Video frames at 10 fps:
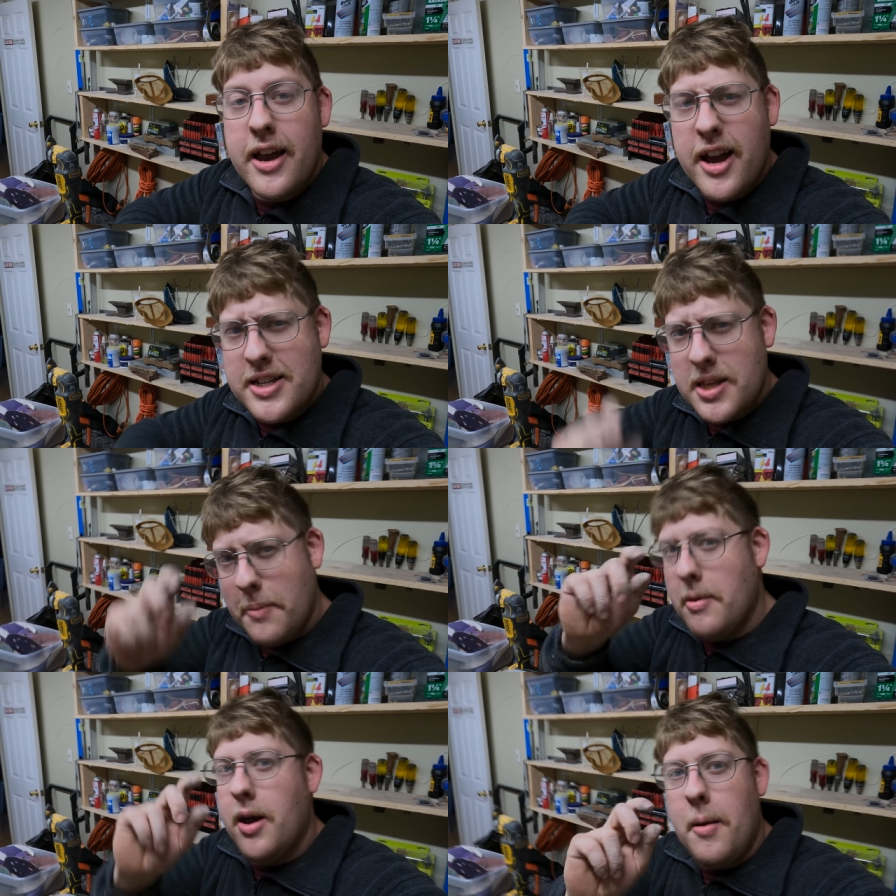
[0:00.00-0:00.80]
I got
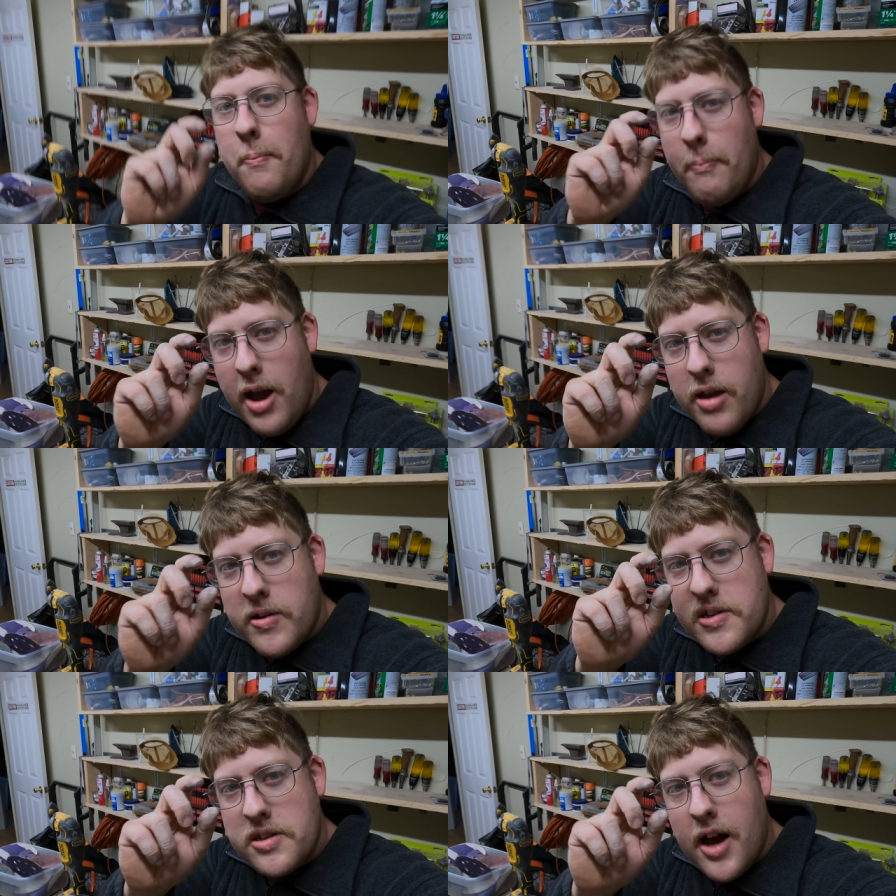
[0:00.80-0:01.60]
some
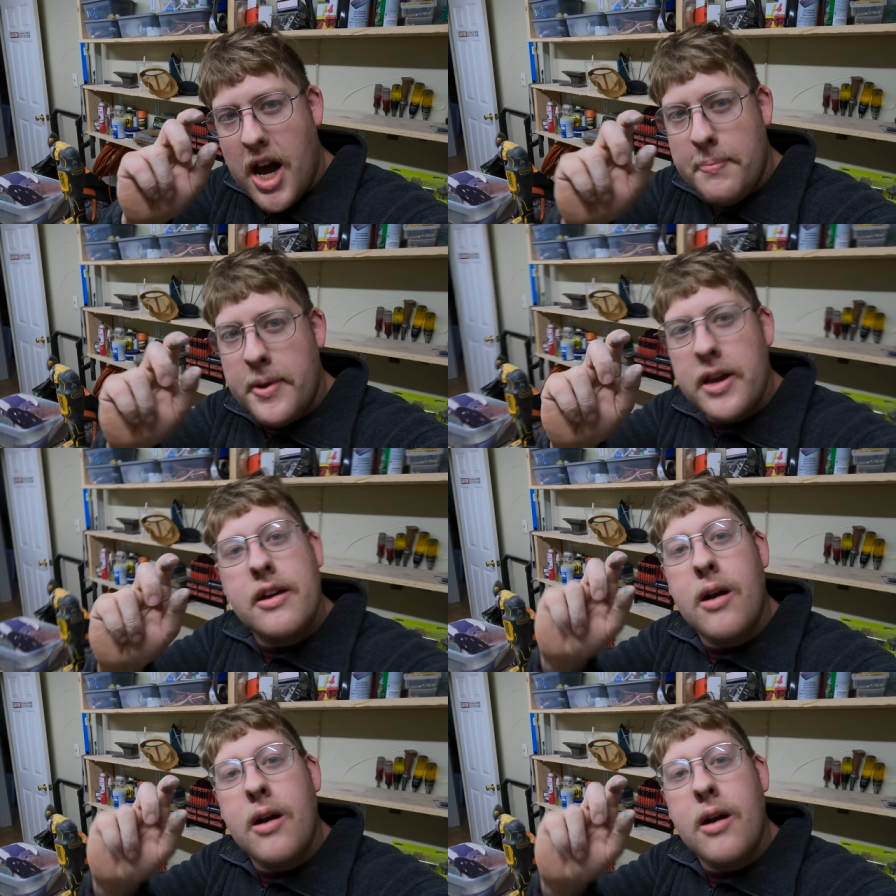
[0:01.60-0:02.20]
microscopic